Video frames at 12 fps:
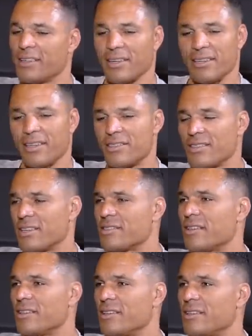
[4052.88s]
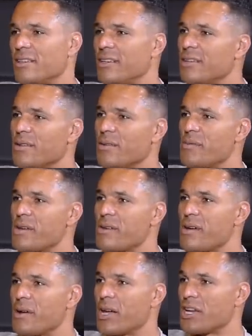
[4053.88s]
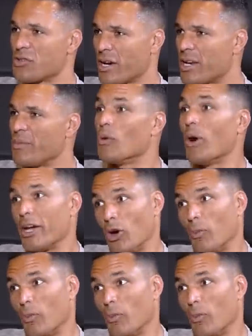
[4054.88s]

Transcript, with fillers: I it's it's a, a I, I try to be wide